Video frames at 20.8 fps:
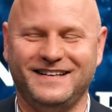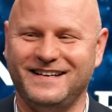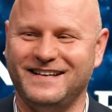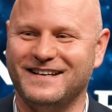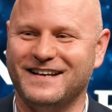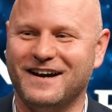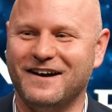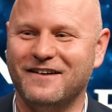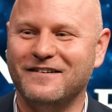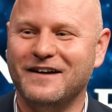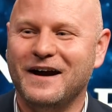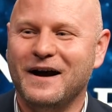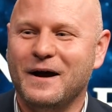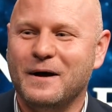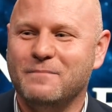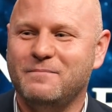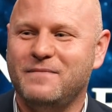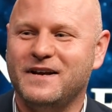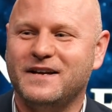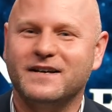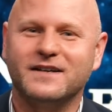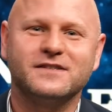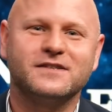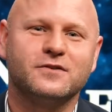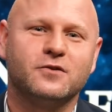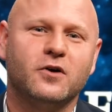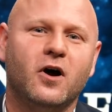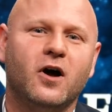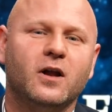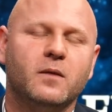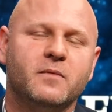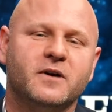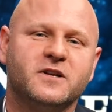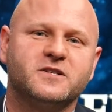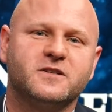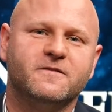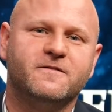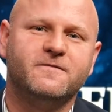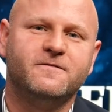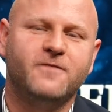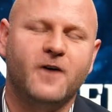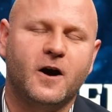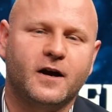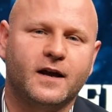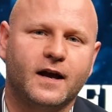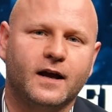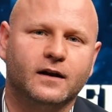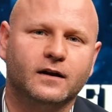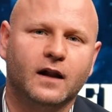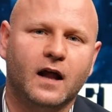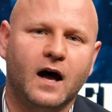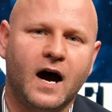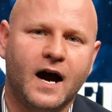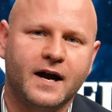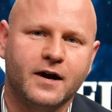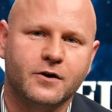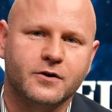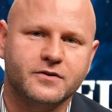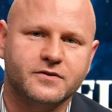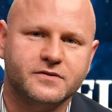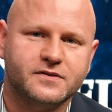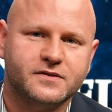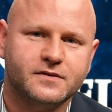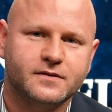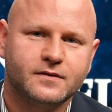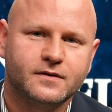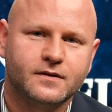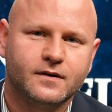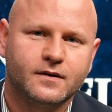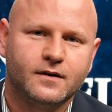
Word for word: you know, because they're all a bunch of fucking liars.